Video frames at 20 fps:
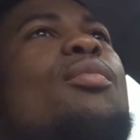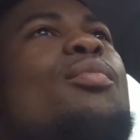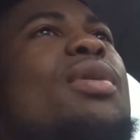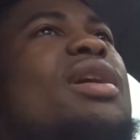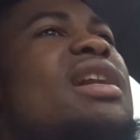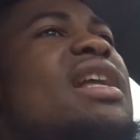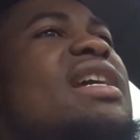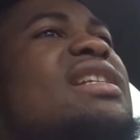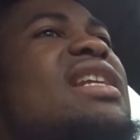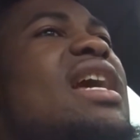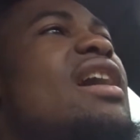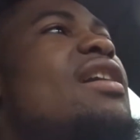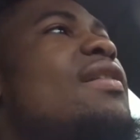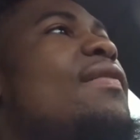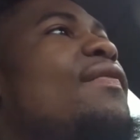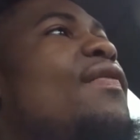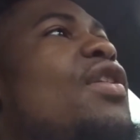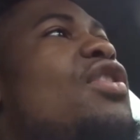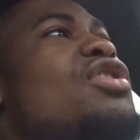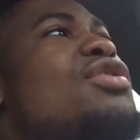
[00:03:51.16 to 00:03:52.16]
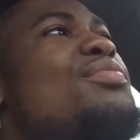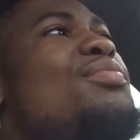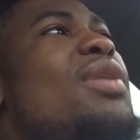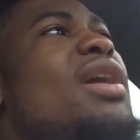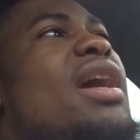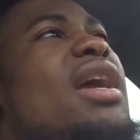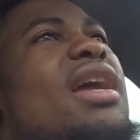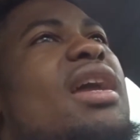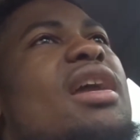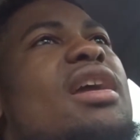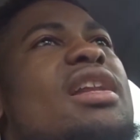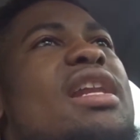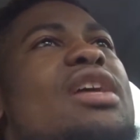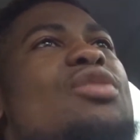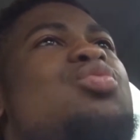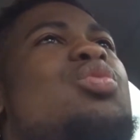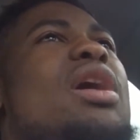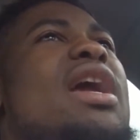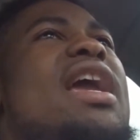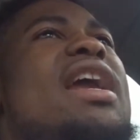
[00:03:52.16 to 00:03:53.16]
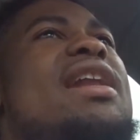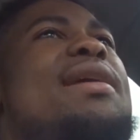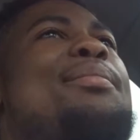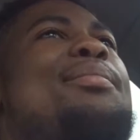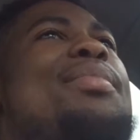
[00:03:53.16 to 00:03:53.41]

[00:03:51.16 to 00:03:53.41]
But that's how the first month, that's what any